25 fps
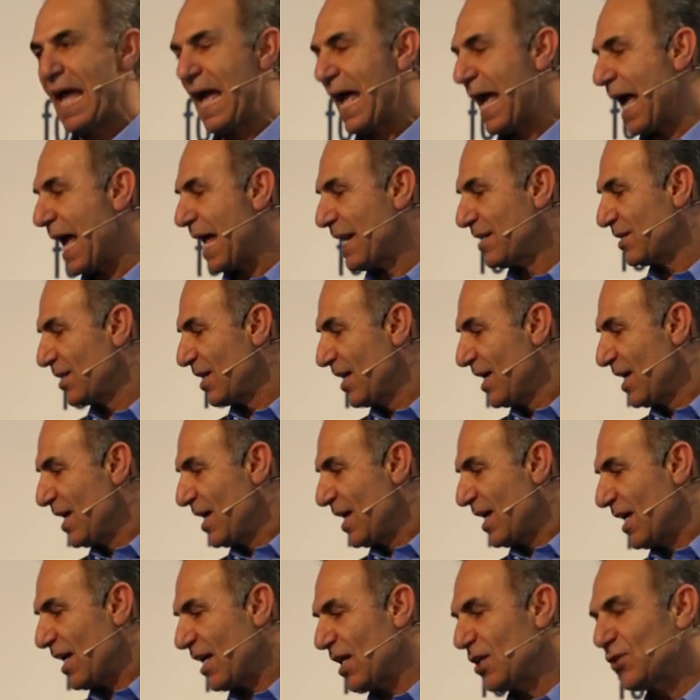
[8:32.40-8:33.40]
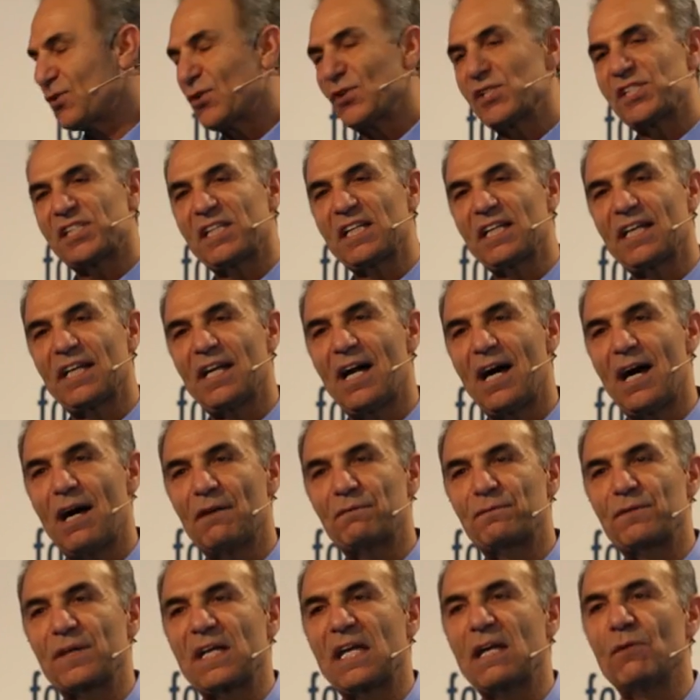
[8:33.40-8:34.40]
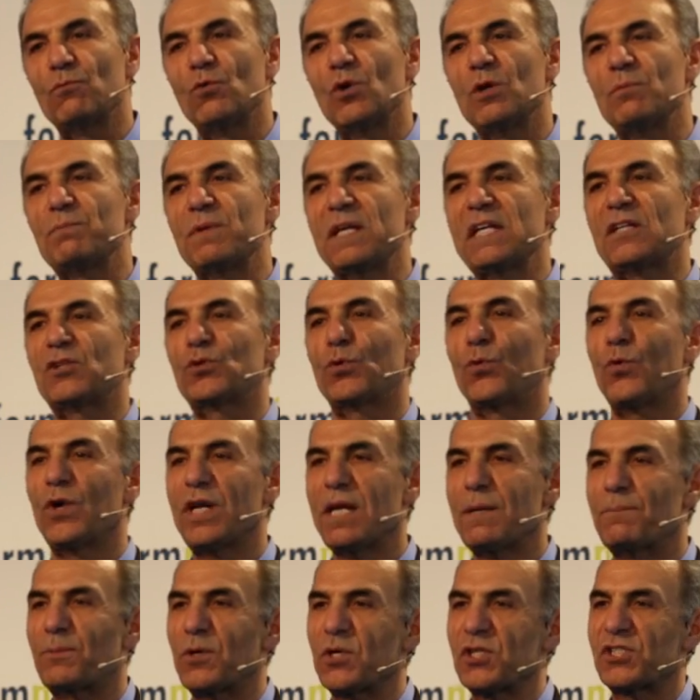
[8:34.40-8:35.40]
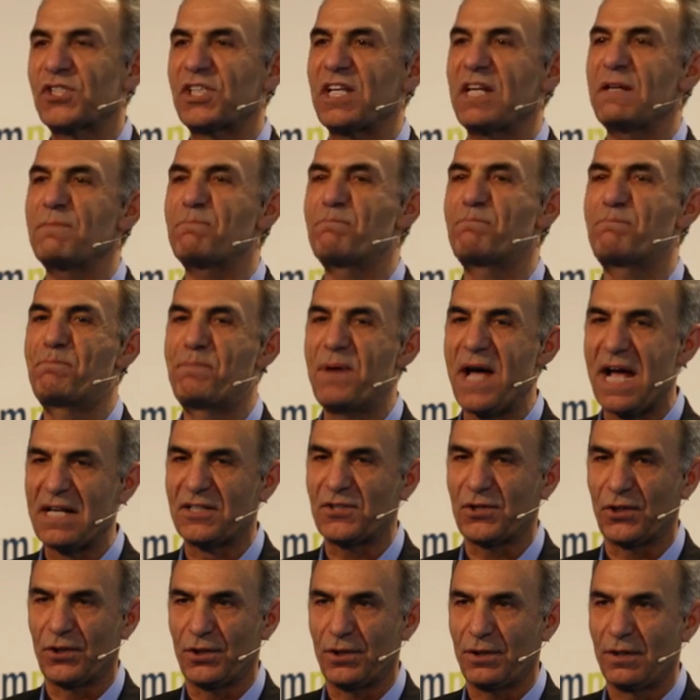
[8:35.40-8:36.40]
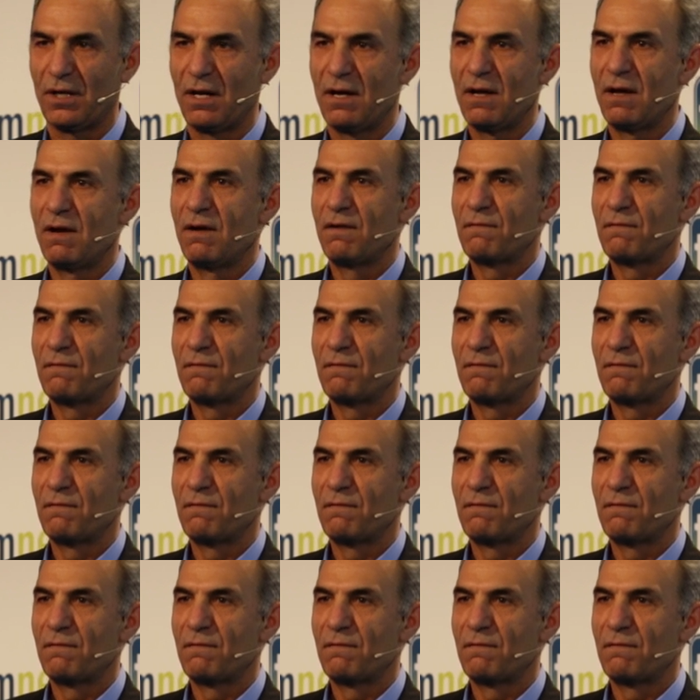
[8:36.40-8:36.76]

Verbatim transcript: and Interesting enough, it will be 20% better